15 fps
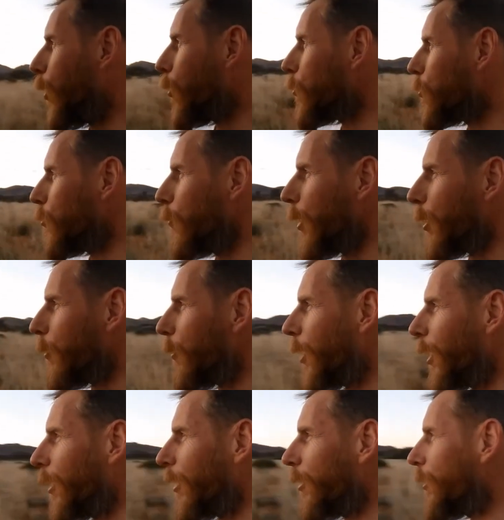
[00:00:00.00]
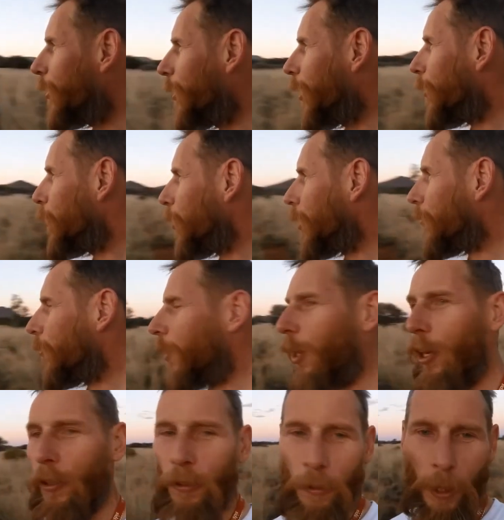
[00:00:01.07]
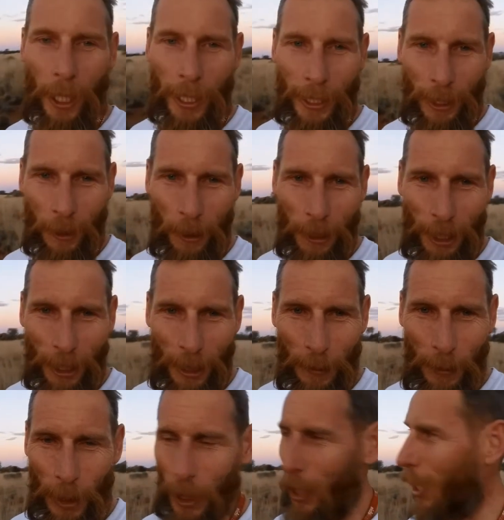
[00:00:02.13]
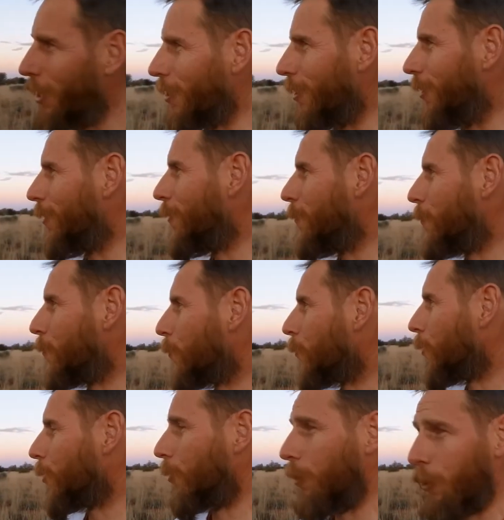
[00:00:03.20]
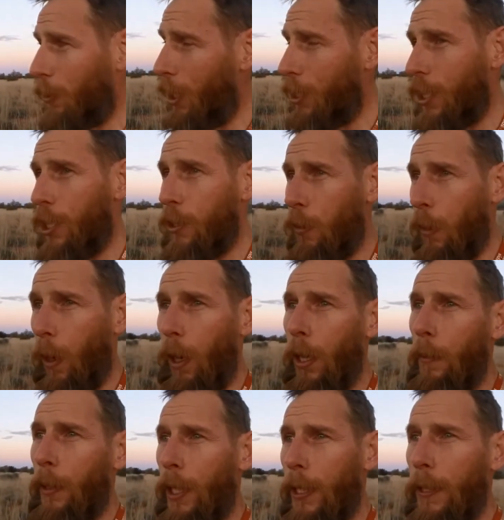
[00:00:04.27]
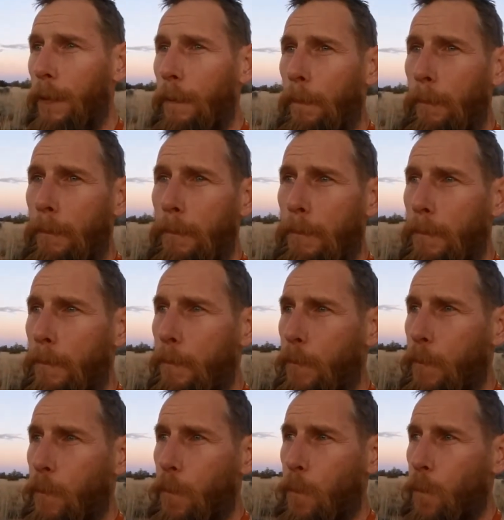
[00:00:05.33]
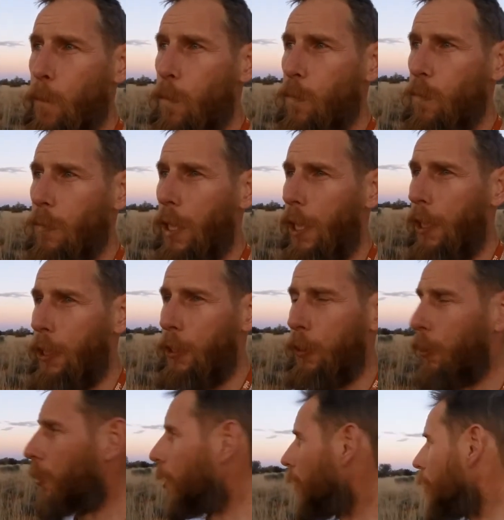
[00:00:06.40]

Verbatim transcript: miles from anywhere, you know, not even halfway across the Gibson Desert, the Great Central Highway. And you sort of